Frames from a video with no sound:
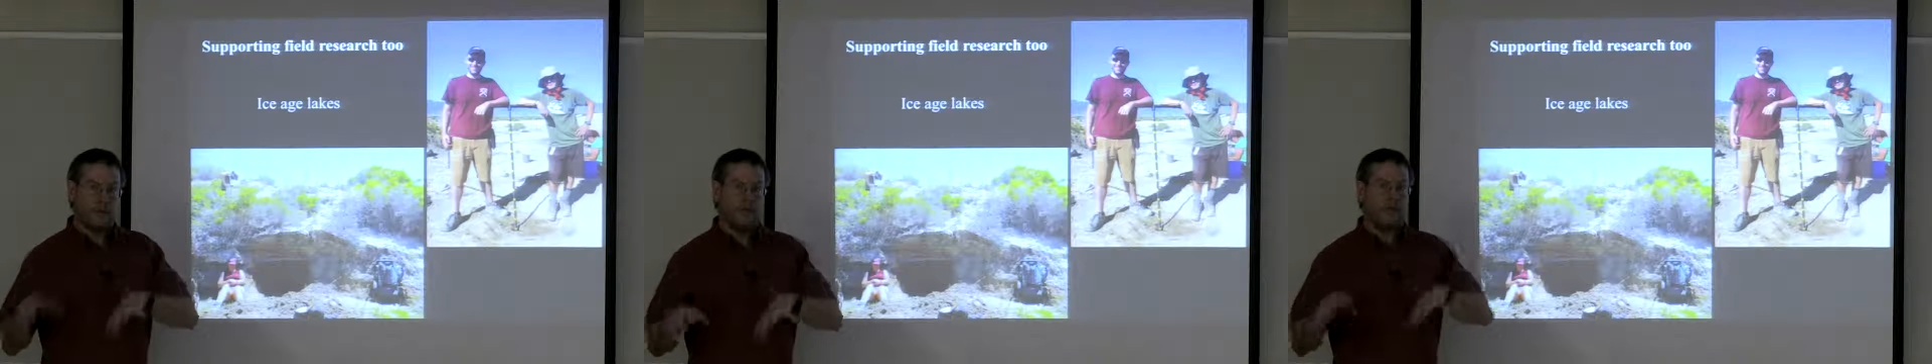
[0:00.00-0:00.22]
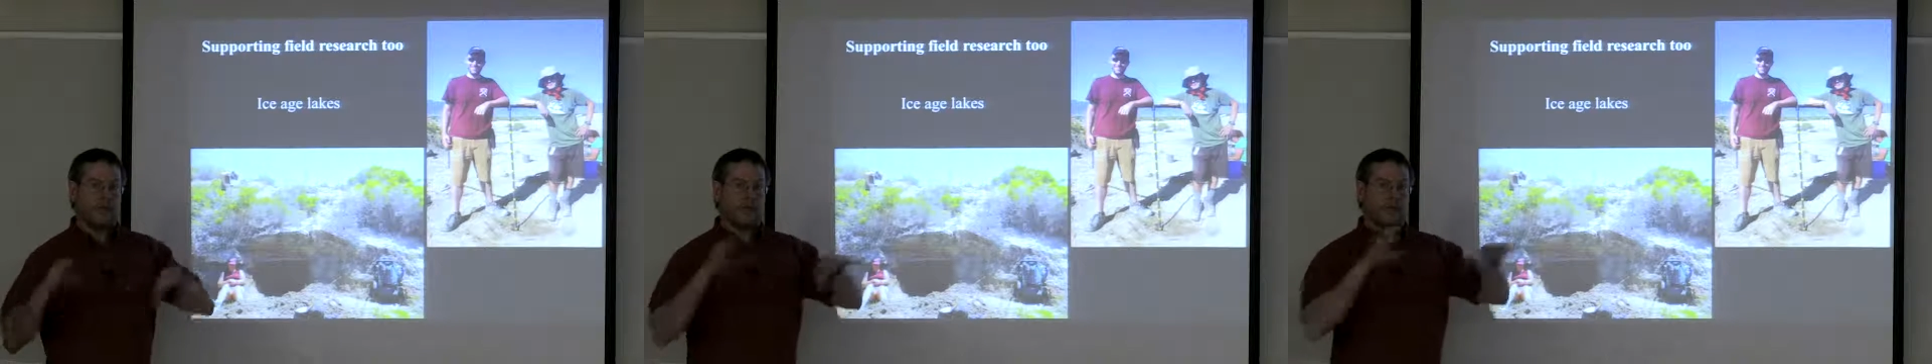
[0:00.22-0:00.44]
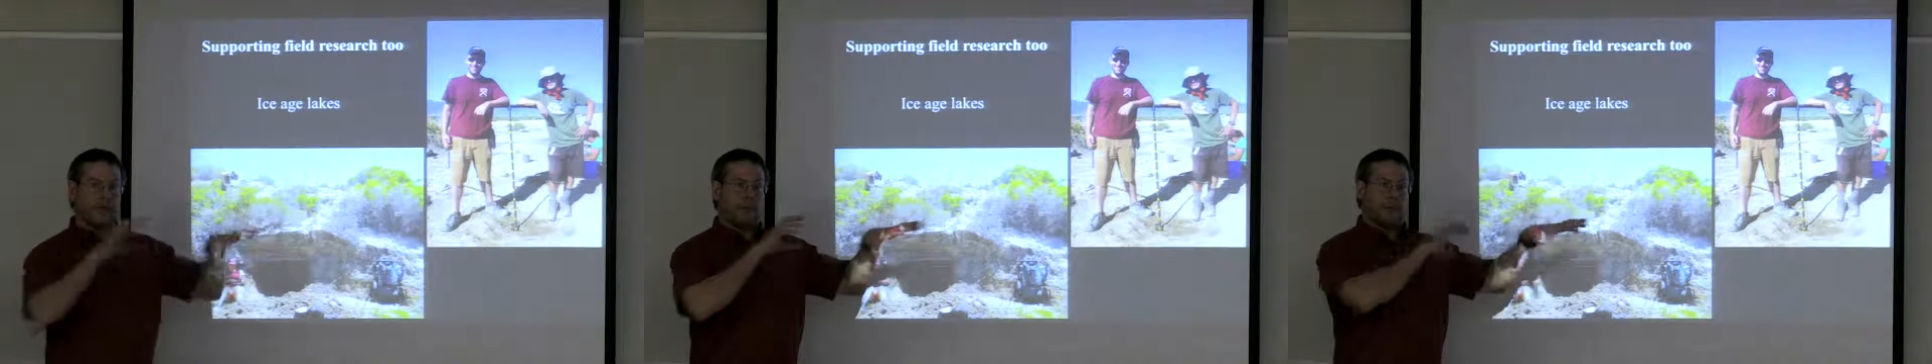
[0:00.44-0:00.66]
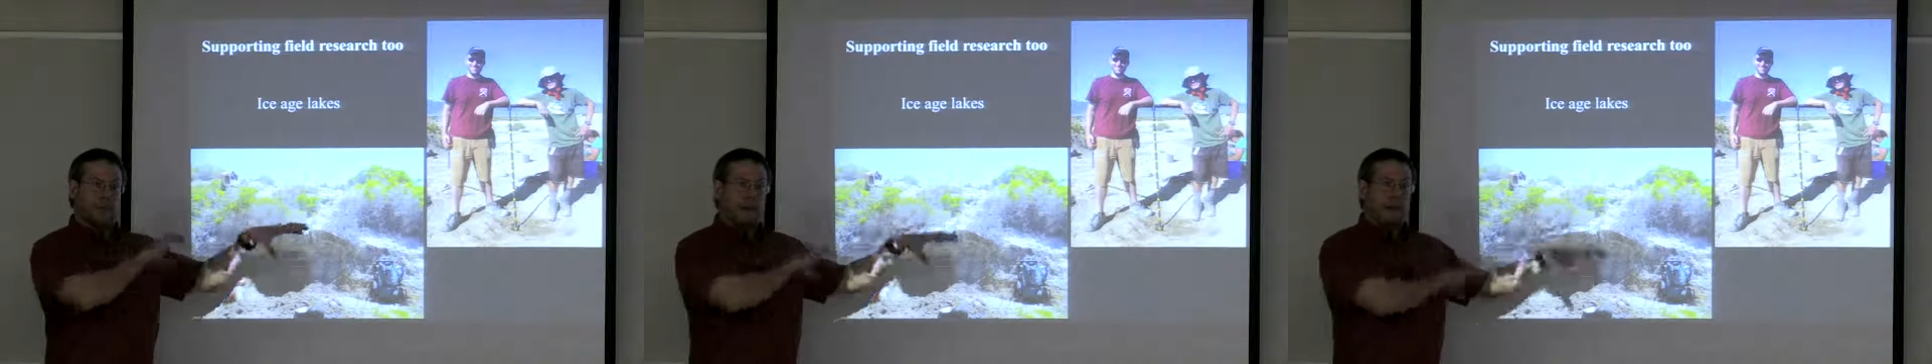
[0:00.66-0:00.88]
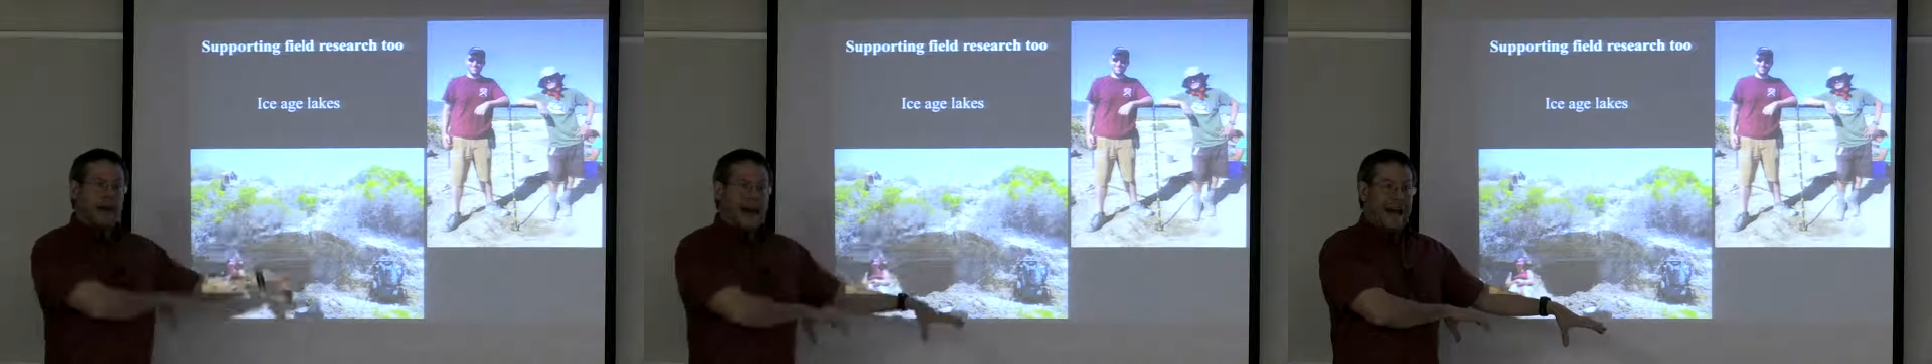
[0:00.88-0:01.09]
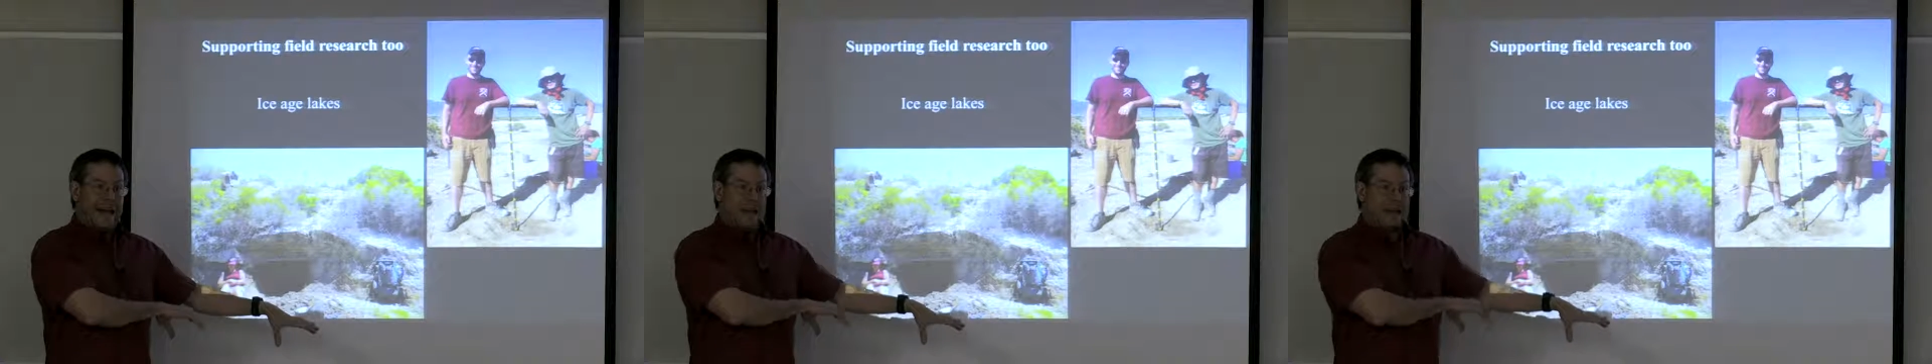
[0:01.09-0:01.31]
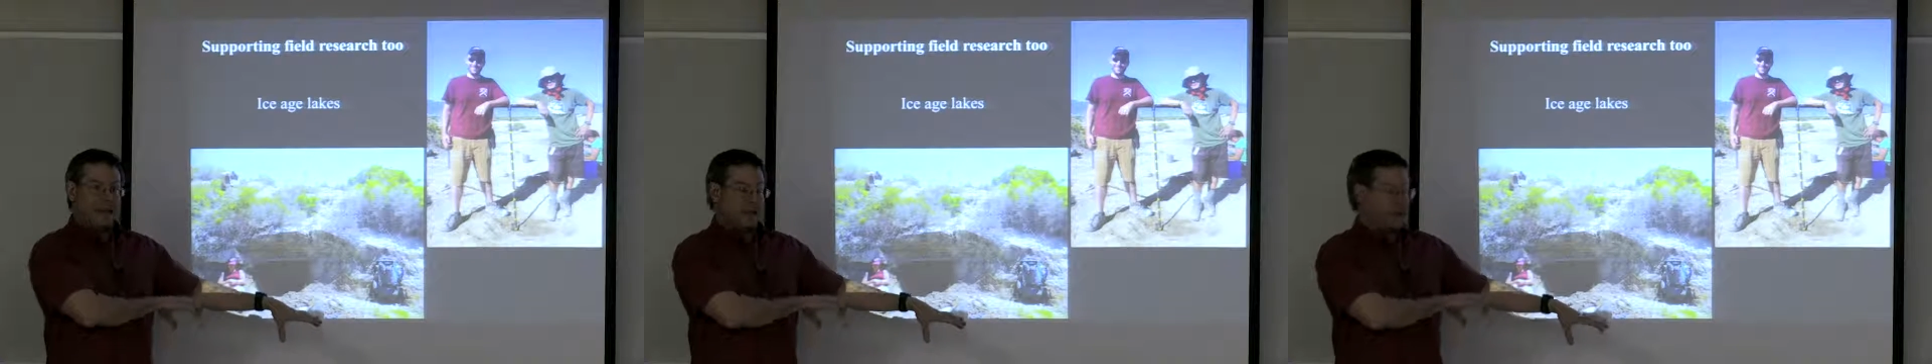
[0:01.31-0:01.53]
to bring samples
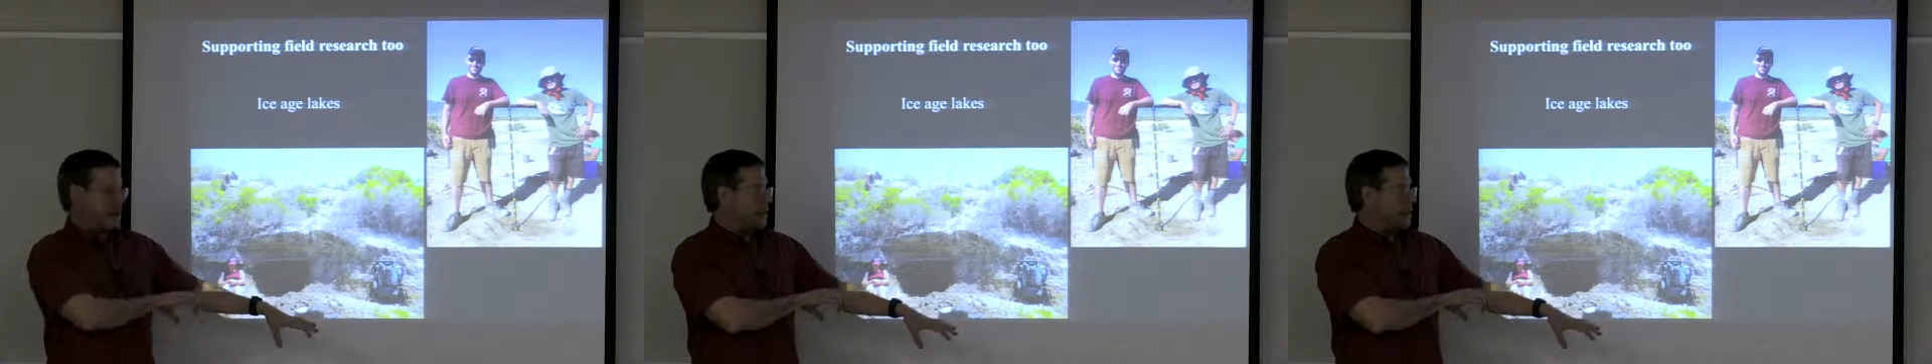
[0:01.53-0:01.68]
back.